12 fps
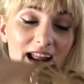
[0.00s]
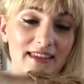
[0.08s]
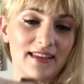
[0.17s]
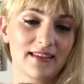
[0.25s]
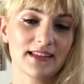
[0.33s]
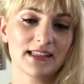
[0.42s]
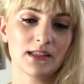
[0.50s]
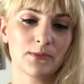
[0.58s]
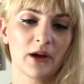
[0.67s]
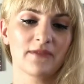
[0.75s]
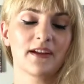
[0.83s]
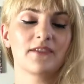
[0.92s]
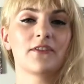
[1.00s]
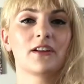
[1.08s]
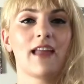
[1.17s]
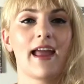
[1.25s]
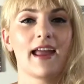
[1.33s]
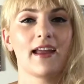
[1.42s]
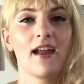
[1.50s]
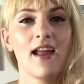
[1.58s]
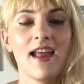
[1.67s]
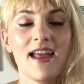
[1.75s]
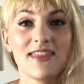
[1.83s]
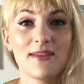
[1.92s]
I think this is perfect for like
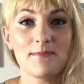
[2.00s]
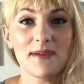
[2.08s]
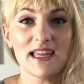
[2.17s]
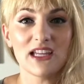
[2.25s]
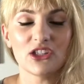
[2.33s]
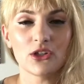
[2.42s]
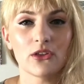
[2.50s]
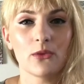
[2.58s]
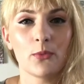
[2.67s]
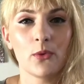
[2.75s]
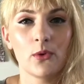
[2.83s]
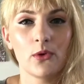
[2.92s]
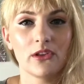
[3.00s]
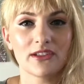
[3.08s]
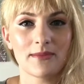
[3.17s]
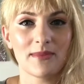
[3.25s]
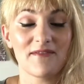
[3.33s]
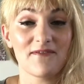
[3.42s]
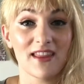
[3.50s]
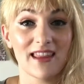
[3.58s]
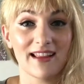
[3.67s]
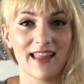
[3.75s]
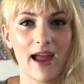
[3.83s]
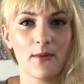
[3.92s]
the beach or the pool or something fun
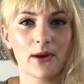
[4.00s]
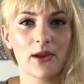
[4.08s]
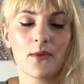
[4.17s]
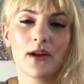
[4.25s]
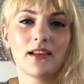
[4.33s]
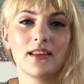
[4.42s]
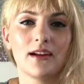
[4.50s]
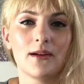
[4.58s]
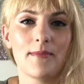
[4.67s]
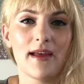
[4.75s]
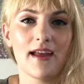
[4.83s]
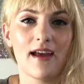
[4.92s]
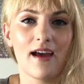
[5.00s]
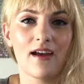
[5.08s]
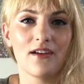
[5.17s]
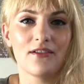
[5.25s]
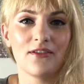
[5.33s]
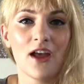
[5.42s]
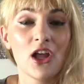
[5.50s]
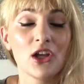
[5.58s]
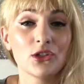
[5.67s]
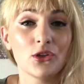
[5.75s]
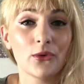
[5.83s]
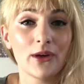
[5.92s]
like that where you want a little bit of
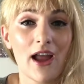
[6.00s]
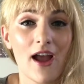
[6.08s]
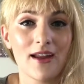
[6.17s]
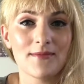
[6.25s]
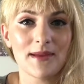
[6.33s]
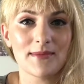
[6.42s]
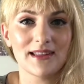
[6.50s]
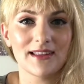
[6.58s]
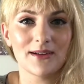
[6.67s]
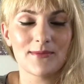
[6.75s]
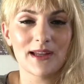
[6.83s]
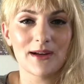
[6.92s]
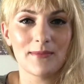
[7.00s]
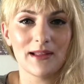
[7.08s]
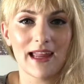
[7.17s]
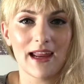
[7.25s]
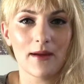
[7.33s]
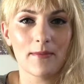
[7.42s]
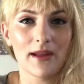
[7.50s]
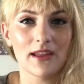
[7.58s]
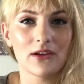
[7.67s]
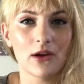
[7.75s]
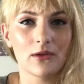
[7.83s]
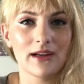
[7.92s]
jewelry on, maybe a little bit of bling, but
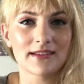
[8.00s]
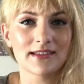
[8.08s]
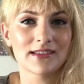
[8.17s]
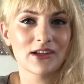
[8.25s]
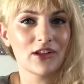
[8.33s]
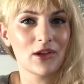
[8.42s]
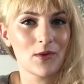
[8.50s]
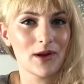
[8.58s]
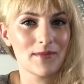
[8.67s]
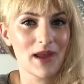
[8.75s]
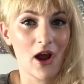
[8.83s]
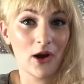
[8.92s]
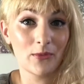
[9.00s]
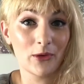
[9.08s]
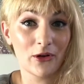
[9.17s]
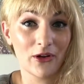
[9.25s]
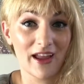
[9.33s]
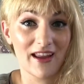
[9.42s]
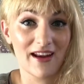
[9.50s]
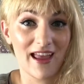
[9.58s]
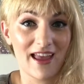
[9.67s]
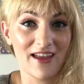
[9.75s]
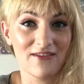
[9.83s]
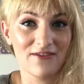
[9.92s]
you don't necessarily want to be heartbroken
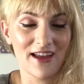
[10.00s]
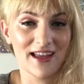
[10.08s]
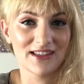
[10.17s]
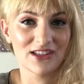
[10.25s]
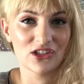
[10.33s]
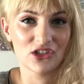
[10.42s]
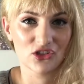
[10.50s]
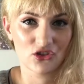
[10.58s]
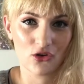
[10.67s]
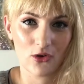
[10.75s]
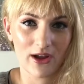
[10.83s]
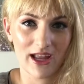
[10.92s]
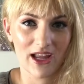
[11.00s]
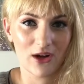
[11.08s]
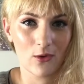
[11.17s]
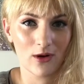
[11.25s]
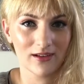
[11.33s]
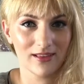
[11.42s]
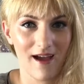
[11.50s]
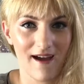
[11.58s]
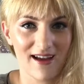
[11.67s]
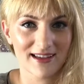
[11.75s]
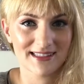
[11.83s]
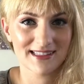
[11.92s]
if it's destroyed or
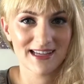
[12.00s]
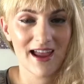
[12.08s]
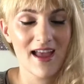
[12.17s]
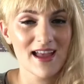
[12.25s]
lost.